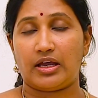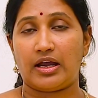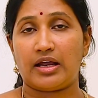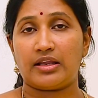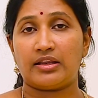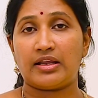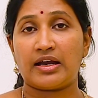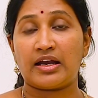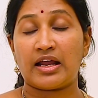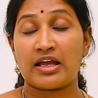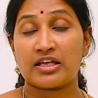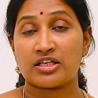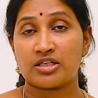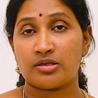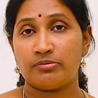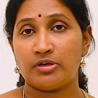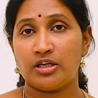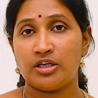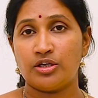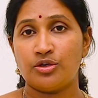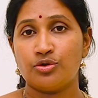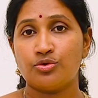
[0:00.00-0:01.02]
and that has to
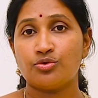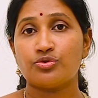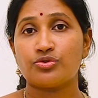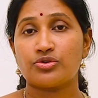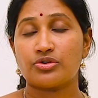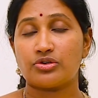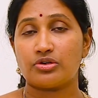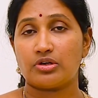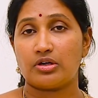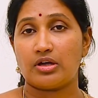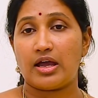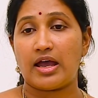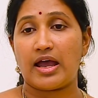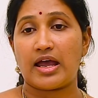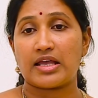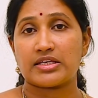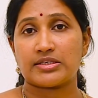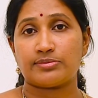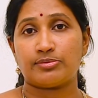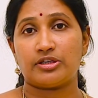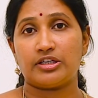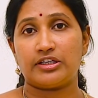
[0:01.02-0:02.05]
be used
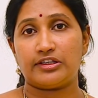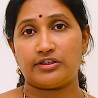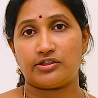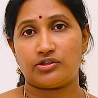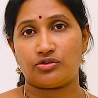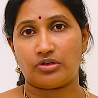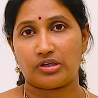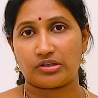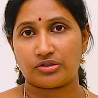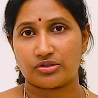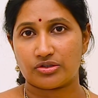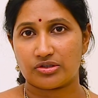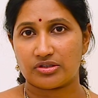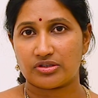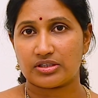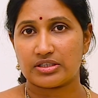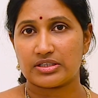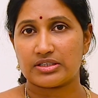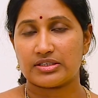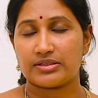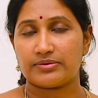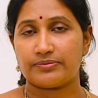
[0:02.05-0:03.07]
as per the
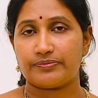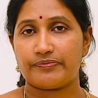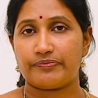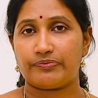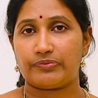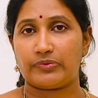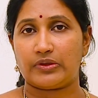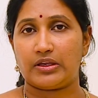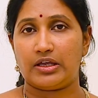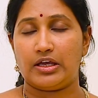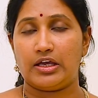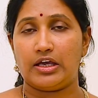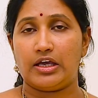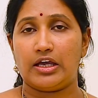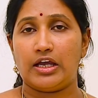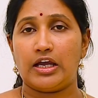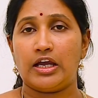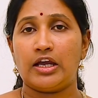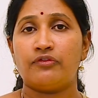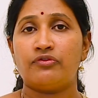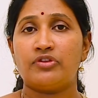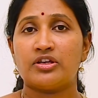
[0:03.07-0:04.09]
instructions.
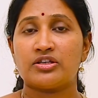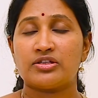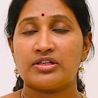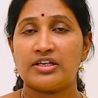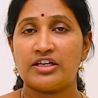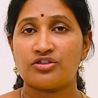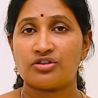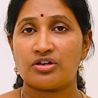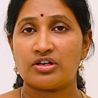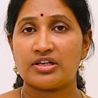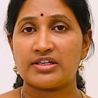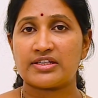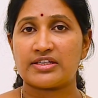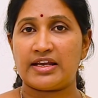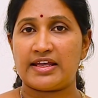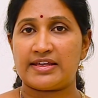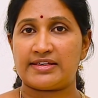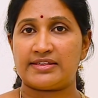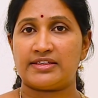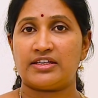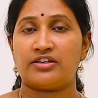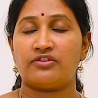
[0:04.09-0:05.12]
If the seizure is
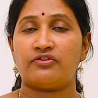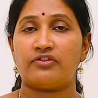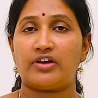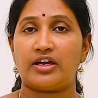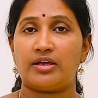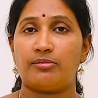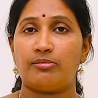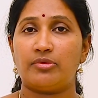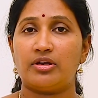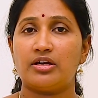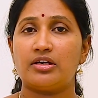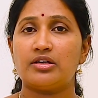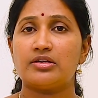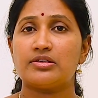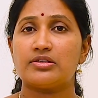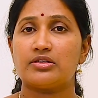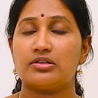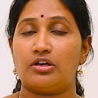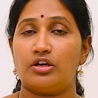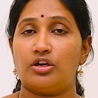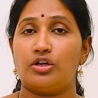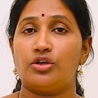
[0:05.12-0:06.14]
less than 5
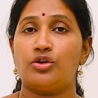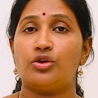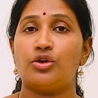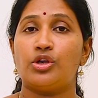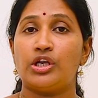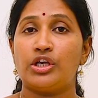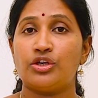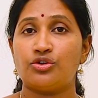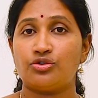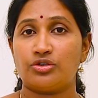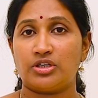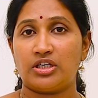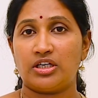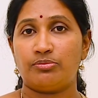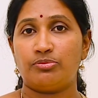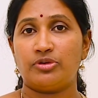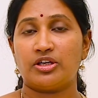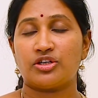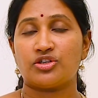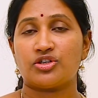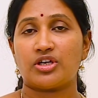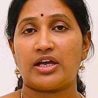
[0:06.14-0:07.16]
minutes, you need to
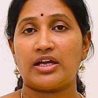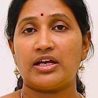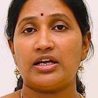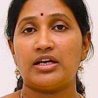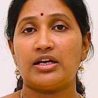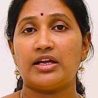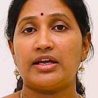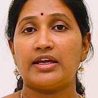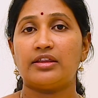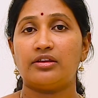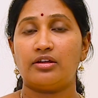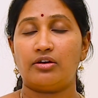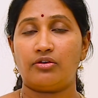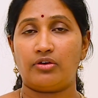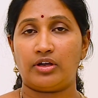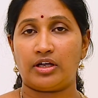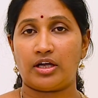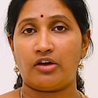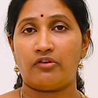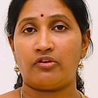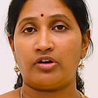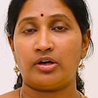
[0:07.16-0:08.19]
keep the child in the
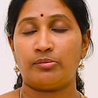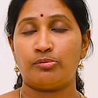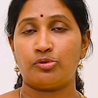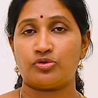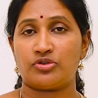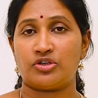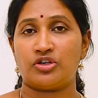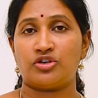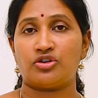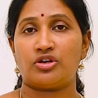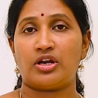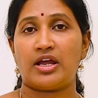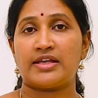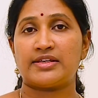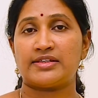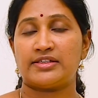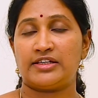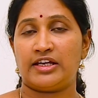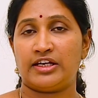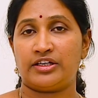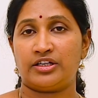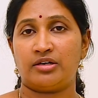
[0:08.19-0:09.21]
recovery position as
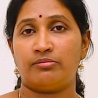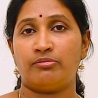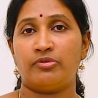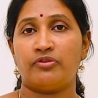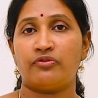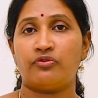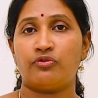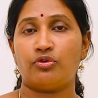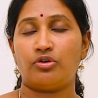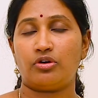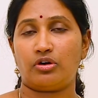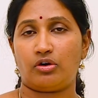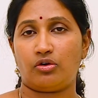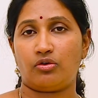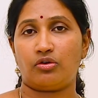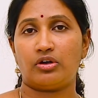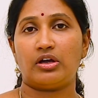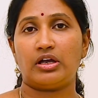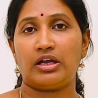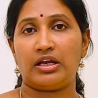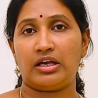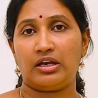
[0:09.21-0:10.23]
stated before
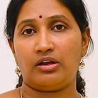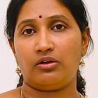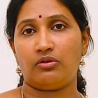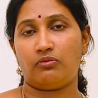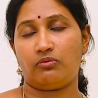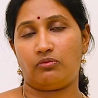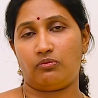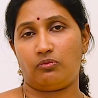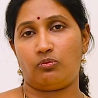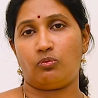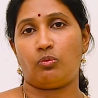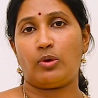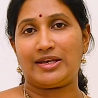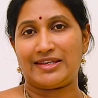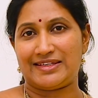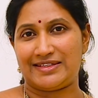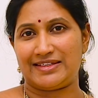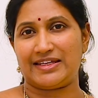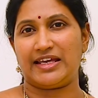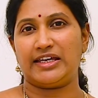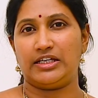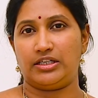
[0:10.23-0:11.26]
in a one
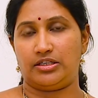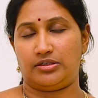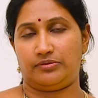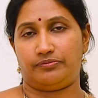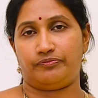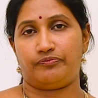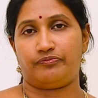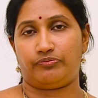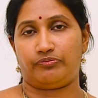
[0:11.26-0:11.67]
side.